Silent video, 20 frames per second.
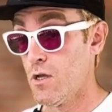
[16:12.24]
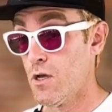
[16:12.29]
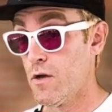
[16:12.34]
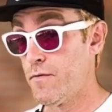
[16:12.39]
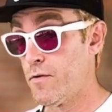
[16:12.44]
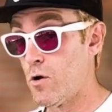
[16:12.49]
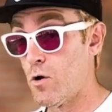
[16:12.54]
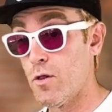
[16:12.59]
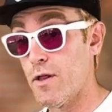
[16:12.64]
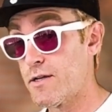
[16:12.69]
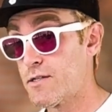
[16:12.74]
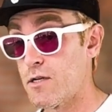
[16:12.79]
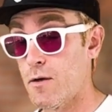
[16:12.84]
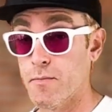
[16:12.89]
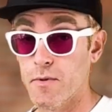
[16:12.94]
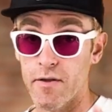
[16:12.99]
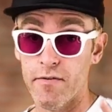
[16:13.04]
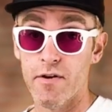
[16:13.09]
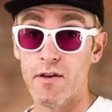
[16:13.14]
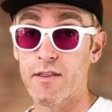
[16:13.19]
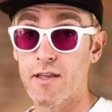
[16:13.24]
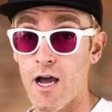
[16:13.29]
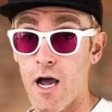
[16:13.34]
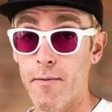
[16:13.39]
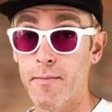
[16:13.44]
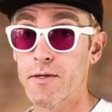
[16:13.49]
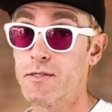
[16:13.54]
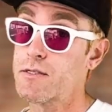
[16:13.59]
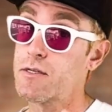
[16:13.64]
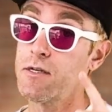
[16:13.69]
if you don't like something, leave it in the
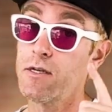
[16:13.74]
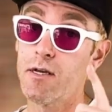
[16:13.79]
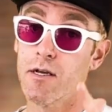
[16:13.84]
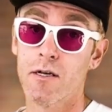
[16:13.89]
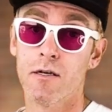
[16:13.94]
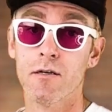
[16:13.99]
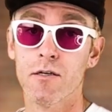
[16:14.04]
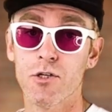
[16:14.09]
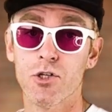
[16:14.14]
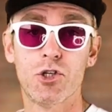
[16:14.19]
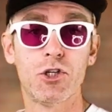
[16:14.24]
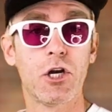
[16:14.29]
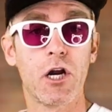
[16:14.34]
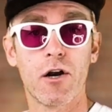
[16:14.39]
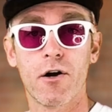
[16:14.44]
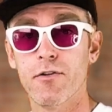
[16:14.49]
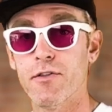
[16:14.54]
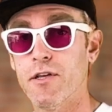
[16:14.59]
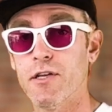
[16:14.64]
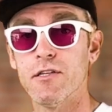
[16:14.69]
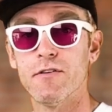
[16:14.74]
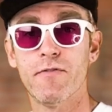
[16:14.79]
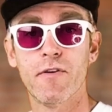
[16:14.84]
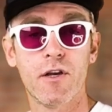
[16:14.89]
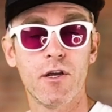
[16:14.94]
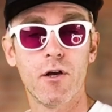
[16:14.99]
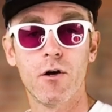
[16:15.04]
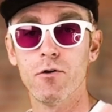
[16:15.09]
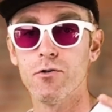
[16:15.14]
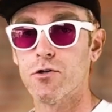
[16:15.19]
comments and share these
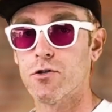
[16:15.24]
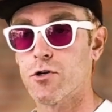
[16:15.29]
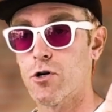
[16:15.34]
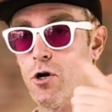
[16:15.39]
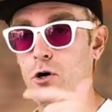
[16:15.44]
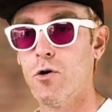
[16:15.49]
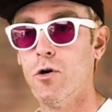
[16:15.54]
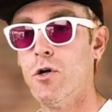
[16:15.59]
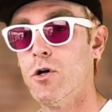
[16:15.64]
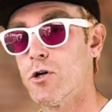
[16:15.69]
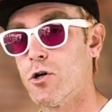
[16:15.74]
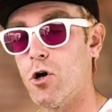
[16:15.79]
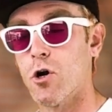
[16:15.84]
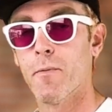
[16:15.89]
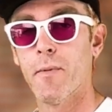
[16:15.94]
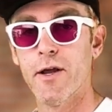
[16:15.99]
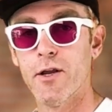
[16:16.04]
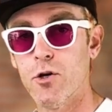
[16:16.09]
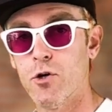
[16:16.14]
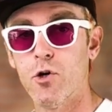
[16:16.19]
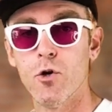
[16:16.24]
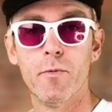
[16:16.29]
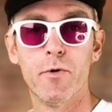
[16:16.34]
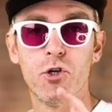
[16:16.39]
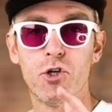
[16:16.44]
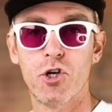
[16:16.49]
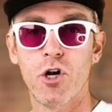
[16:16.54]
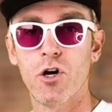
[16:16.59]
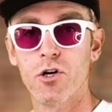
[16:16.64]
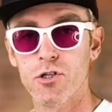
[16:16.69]
videos. Or go to my YouTube and
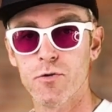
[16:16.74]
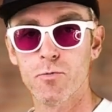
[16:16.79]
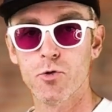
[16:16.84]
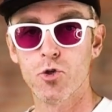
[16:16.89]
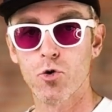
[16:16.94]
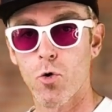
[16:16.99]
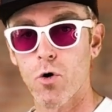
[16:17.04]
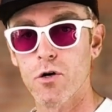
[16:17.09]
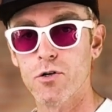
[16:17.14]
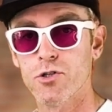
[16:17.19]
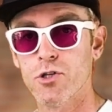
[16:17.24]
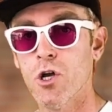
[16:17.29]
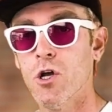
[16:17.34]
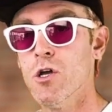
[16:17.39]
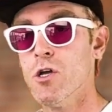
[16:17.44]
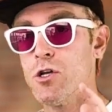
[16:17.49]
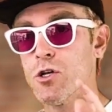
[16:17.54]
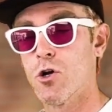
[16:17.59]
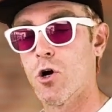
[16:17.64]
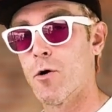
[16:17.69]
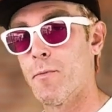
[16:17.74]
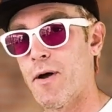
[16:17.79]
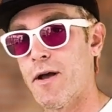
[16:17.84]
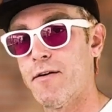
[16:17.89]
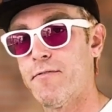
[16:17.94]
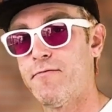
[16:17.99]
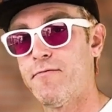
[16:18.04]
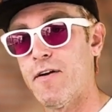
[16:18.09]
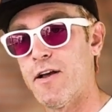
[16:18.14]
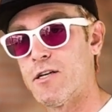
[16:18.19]
share some shorts. Go to
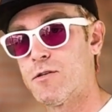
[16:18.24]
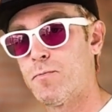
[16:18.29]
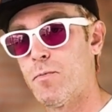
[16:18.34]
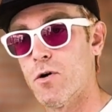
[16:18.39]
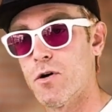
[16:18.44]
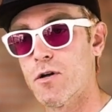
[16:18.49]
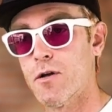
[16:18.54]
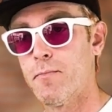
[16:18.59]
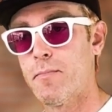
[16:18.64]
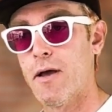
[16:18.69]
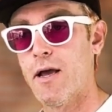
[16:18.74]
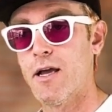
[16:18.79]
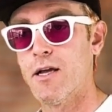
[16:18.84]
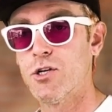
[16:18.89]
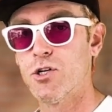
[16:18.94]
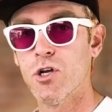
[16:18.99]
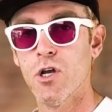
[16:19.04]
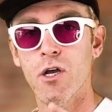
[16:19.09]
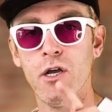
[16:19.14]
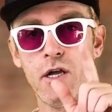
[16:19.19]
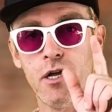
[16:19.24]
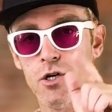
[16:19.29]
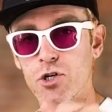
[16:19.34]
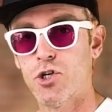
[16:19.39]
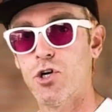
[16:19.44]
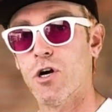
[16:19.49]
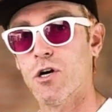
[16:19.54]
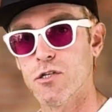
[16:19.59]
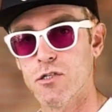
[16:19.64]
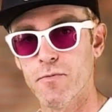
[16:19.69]
my Facebook page and
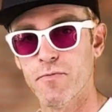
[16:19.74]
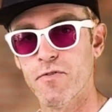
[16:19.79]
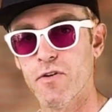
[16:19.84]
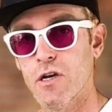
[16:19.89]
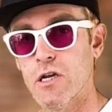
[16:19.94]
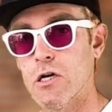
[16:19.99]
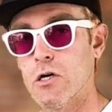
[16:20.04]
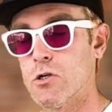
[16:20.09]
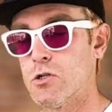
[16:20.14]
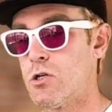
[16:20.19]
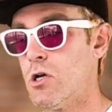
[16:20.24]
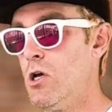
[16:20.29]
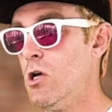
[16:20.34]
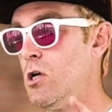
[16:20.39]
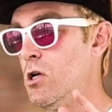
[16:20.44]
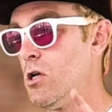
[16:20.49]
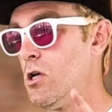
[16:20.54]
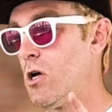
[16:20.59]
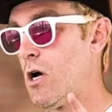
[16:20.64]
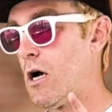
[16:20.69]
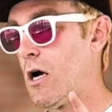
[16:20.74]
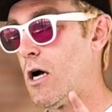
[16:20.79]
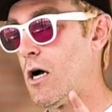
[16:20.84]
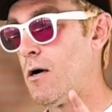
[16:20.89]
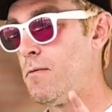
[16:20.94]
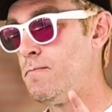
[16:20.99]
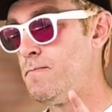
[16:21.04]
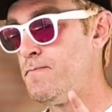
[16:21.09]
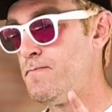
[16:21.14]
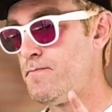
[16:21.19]
share some videos.
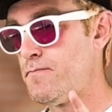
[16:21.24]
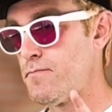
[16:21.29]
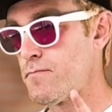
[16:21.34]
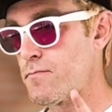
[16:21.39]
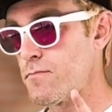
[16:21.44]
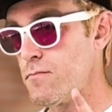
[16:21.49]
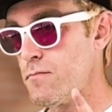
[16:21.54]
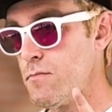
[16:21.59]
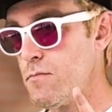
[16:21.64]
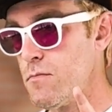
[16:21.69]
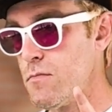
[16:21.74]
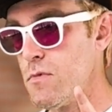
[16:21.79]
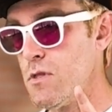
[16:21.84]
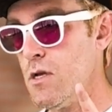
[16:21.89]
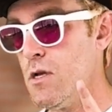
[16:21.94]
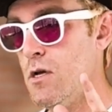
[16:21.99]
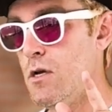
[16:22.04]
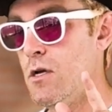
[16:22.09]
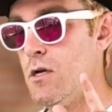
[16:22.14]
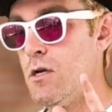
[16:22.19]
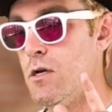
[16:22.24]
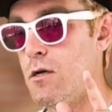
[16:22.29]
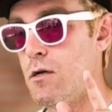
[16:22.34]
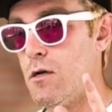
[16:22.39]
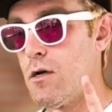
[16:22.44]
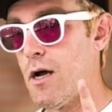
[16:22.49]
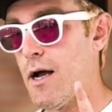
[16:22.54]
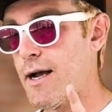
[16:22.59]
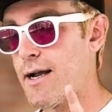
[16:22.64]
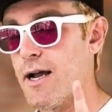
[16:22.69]

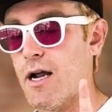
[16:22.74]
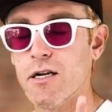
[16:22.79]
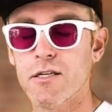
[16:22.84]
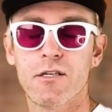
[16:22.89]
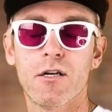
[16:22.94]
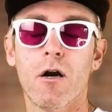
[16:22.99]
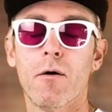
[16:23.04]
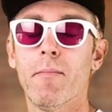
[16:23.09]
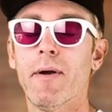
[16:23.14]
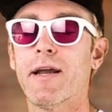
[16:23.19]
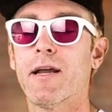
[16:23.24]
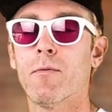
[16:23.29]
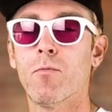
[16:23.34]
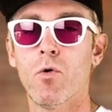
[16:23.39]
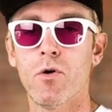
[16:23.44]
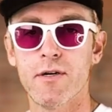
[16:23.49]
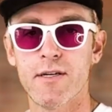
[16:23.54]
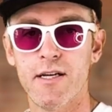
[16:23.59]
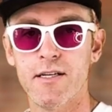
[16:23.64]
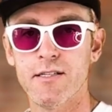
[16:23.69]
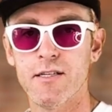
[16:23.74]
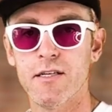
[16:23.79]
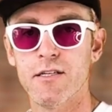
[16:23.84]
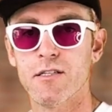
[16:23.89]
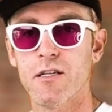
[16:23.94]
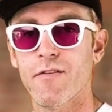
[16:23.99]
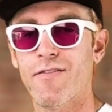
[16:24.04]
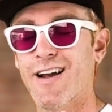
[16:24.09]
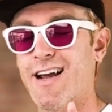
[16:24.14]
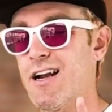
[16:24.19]
I got to start making more Disney
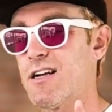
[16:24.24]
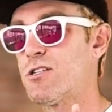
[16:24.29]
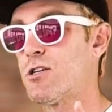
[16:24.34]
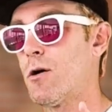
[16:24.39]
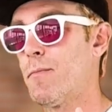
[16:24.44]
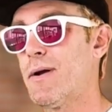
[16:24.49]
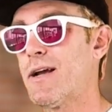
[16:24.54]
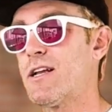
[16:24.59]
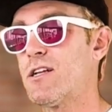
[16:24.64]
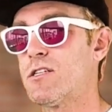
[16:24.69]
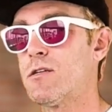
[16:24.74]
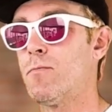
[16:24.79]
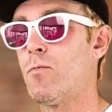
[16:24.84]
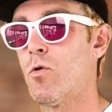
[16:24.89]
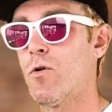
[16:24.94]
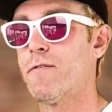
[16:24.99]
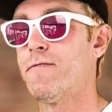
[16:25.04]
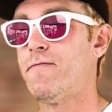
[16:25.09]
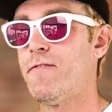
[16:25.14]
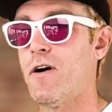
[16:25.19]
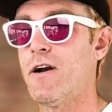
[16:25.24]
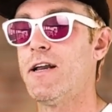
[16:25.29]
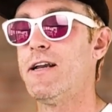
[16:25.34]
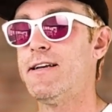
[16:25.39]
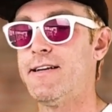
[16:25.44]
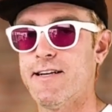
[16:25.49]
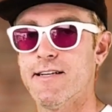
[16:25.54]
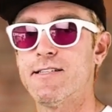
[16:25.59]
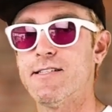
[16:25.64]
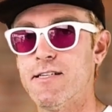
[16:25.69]
stuff. I got to start making some more funny
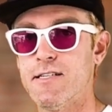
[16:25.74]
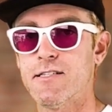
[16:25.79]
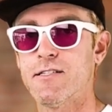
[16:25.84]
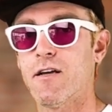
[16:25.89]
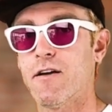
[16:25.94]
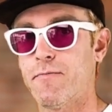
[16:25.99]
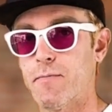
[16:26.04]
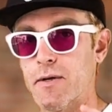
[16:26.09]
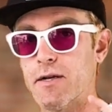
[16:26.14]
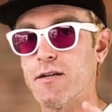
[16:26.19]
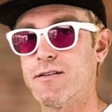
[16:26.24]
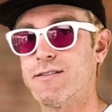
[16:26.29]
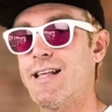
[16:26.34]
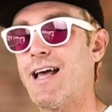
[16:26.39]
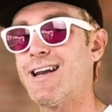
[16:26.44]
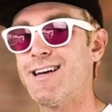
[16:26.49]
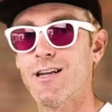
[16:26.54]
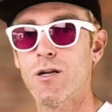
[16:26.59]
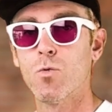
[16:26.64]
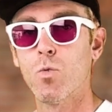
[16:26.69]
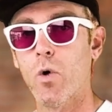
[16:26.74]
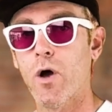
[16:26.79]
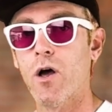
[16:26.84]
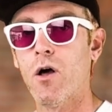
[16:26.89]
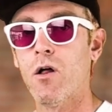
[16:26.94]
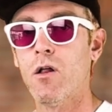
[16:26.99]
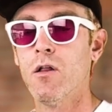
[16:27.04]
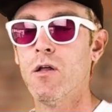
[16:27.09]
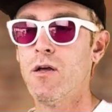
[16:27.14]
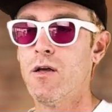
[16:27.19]
Disney stuff because that did
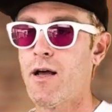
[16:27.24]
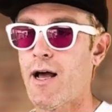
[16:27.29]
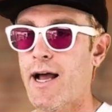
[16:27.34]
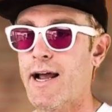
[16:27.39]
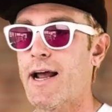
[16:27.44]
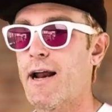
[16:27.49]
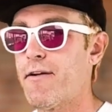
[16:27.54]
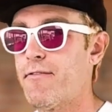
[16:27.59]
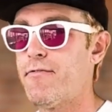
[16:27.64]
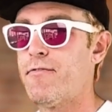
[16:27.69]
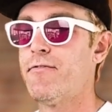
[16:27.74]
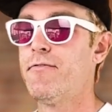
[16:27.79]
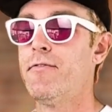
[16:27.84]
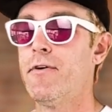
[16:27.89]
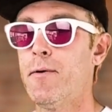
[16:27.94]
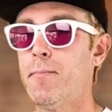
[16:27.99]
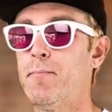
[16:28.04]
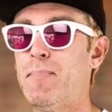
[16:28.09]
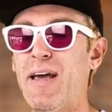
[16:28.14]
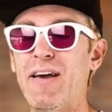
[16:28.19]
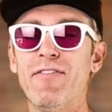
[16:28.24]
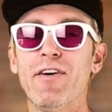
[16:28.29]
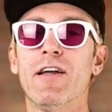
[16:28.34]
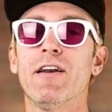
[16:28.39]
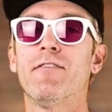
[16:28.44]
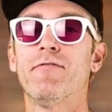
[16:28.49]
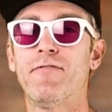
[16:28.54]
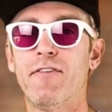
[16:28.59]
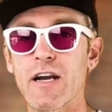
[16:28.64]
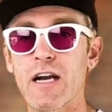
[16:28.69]
well. I got to pivot
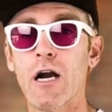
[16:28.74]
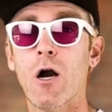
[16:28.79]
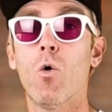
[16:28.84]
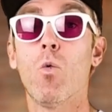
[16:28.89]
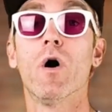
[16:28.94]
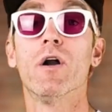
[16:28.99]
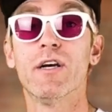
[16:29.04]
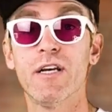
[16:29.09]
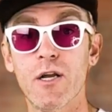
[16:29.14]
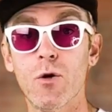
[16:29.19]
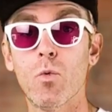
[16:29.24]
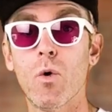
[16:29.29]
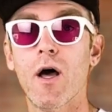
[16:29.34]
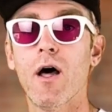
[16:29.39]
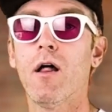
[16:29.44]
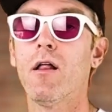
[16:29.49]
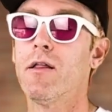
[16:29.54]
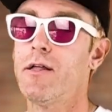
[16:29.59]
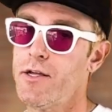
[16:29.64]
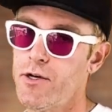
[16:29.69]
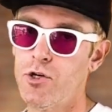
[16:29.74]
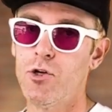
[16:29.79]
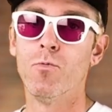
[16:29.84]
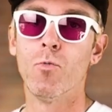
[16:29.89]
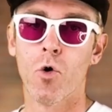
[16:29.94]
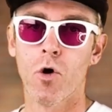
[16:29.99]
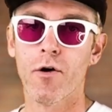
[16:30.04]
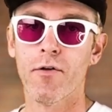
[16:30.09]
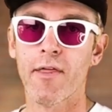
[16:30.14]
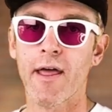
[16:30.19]
and figure out what did well and do
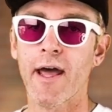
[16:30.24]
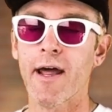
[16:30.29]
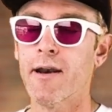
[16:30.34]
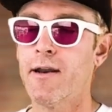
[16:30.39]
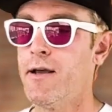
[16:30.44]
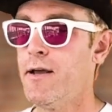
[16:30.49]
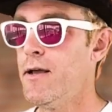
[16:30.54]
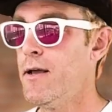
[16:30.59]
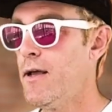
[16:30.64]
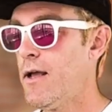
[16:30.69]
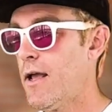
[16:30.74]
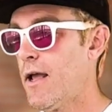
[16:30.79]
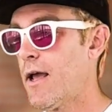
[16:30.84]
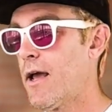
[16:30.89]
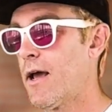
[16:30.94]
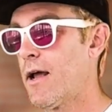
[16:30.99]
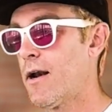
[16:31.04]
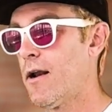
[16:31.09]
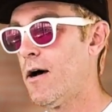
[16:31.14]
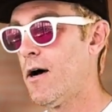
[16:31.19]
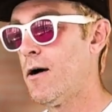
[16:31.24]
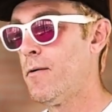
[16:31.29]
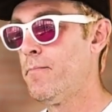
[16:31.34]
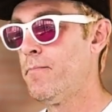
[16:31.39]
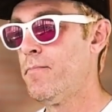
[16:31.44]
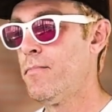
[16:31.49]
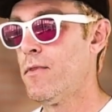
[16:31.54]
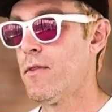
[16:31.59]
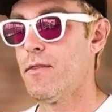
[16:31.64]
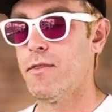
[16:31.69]
more of that.
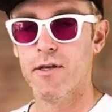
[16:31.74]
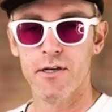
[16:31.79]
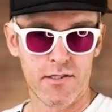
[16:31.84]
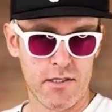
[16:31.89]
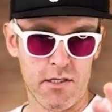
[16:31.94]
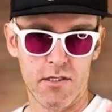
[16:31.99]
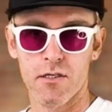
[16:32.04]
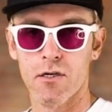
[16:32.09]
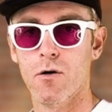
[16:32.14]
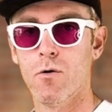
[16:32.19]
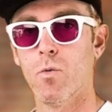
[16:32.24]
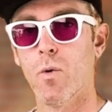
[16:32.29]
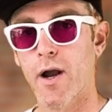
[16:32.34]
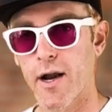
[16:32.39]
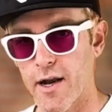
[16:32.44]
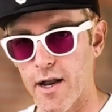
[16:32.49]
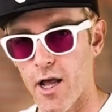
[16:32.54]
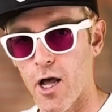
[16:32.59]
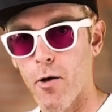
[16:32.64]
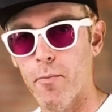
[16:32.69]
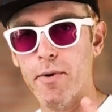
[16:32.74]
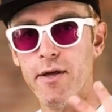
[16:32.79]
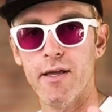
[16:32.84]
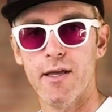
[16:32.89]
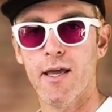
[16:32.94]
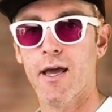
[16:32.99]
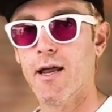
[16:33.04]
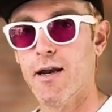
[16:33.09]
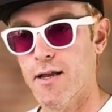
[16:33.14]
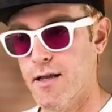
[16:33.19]
And this is a way to help me
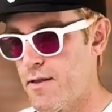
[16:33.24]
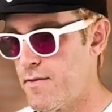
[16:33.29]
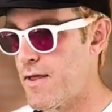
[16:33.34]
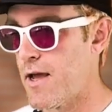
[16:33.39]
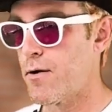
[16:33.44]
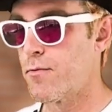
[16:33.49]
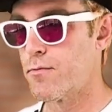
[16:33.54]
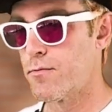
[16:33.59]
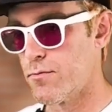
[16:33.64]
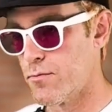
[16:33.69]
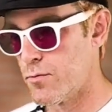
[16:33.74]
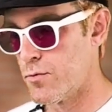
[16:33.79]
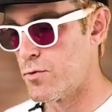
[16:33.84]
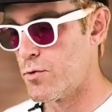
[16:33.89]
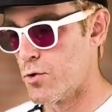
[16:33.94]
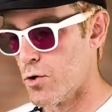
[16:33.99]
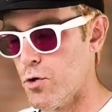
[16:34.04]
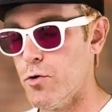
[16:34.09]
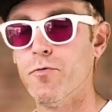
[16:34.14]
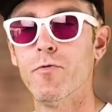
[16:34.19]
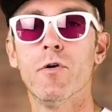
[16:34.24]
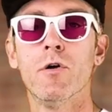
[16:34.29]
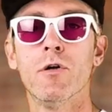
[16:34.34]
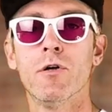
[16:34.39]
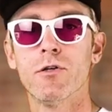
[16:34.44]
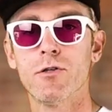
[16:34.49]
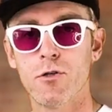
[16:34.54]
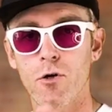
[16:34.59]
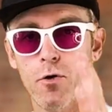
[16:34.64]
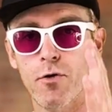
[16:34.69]
get in that groove.
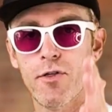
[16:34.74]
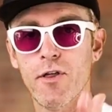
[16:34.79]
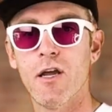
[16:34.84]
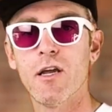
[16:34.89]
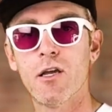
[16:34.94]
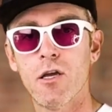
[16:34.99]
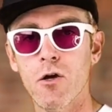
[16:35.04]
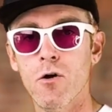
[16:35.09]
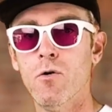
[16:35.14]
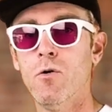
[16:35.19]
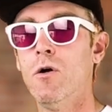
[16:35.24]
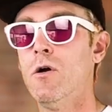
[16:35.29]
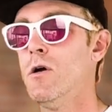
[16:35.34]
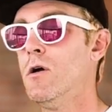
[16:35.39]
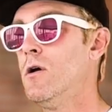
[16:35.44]
So thank you.